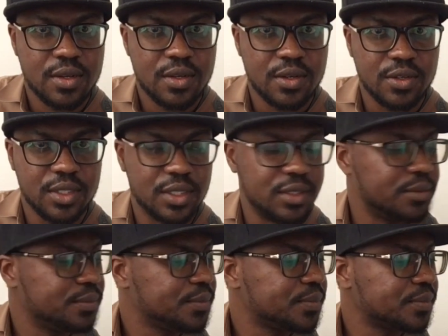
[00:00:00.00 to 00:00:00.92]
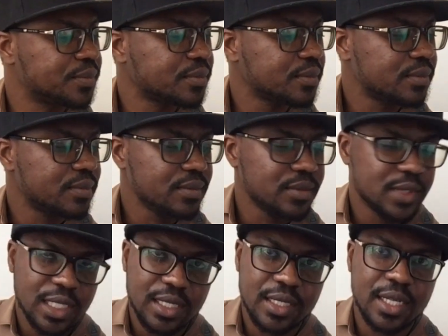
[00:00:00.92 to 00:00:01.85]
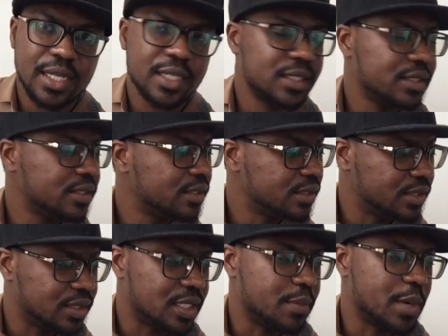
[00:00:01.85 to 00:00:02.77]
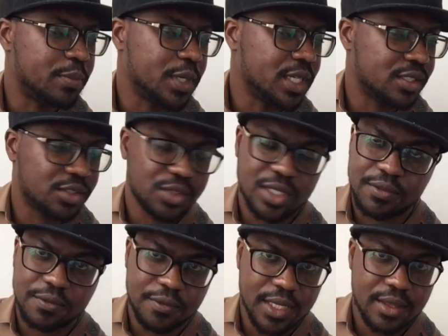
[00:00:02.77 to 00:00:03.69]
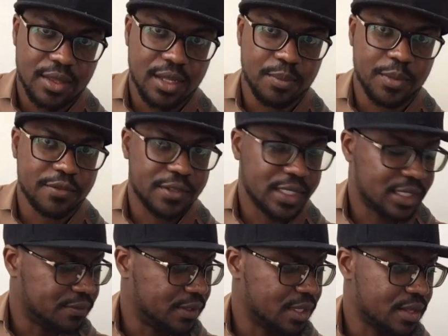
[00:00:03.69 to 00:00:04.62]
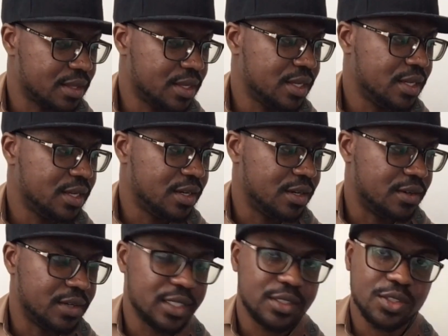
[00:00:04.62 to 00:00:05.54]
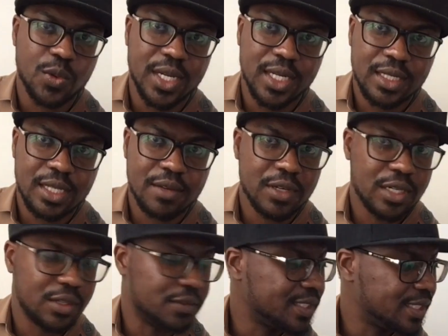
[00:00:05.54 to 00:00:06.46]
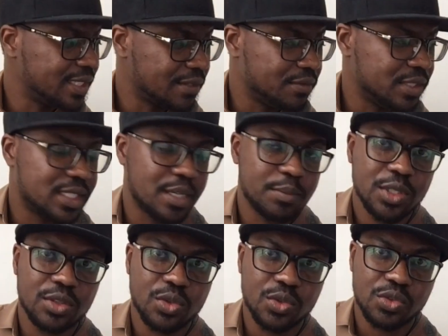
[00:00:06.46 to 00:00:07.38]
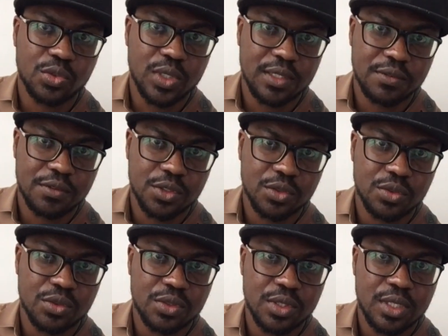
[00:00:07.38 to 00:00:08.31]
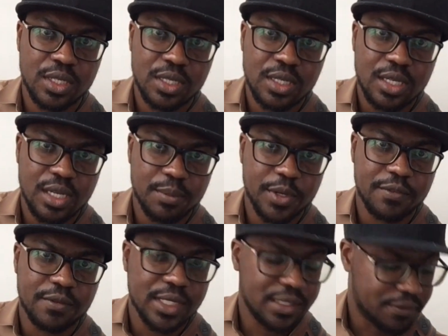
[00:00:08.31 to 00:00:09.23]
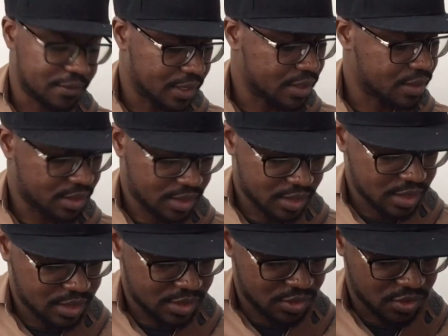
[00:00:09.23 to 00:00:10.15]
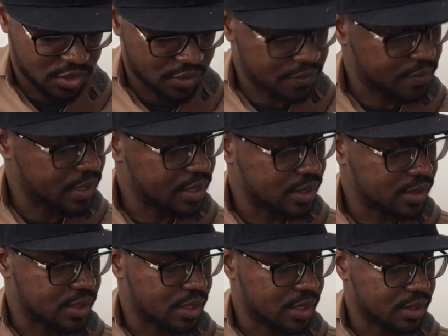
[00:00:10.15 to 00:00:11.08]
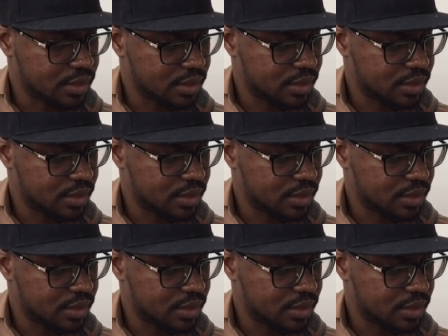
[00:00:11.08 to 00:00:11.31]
Okay, and then the same applies to the 5th, the perfect 5th. All right, so an interval of 7 semitones will give you a perfect 5th. So your 5th is here.